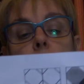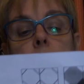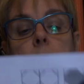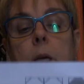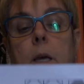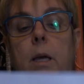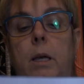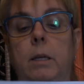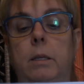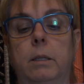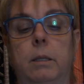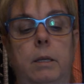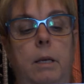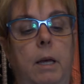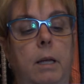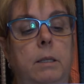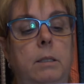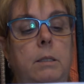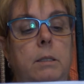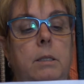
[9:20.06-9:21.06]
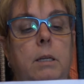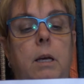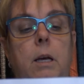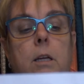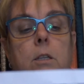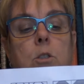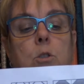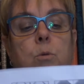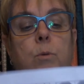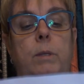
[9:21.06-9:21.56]
can get in
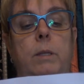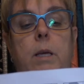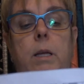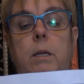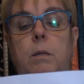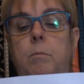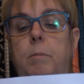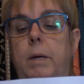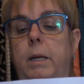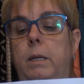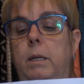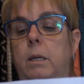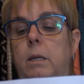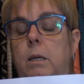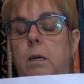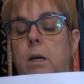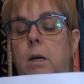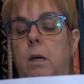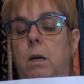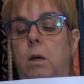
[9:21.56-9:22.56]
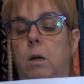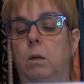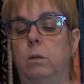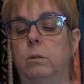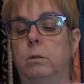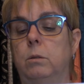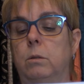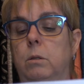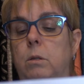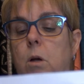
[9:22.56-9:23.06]
touch with anybody
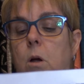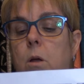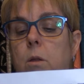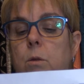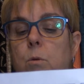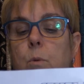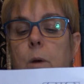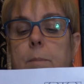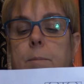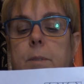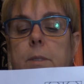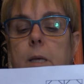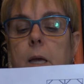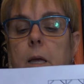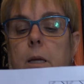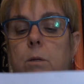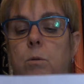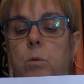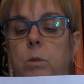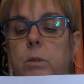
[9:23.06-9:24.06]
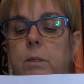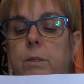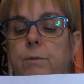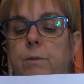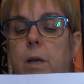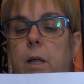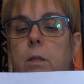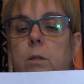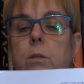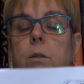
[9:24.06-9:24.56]
on the website, Quilts of
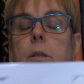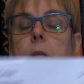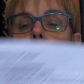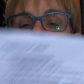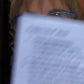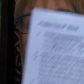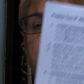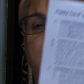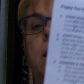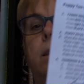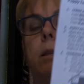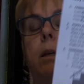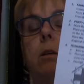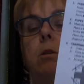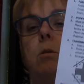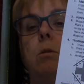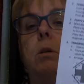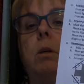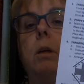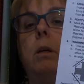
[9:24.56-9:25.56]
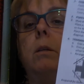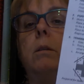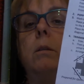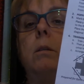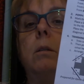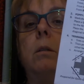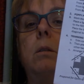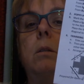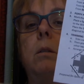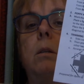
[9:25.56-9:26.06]
Valour, and then you
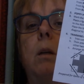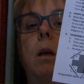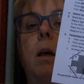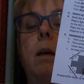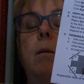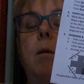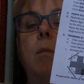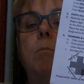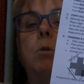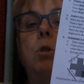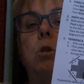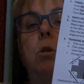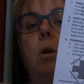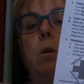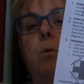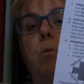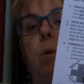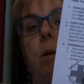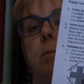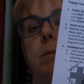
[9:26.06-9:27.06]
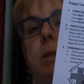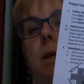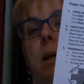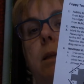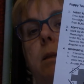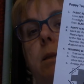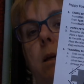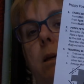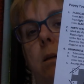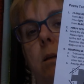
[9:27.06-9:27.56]
can, I'm sure on the
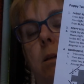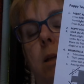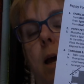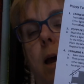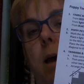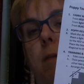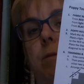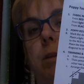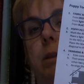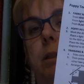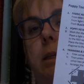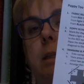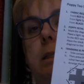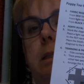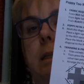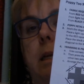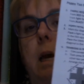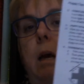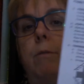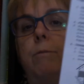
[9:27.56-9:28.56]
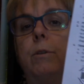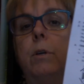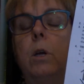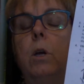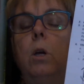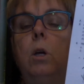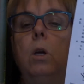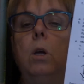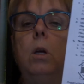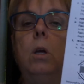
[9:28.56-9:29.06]
website they'll have a list of
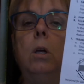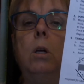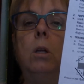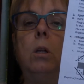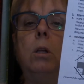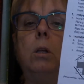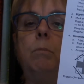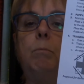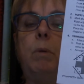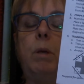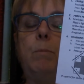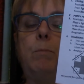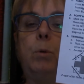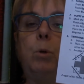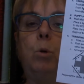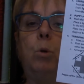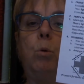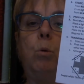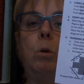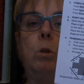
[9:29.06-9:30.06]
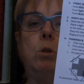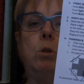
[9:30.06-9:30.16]
people who are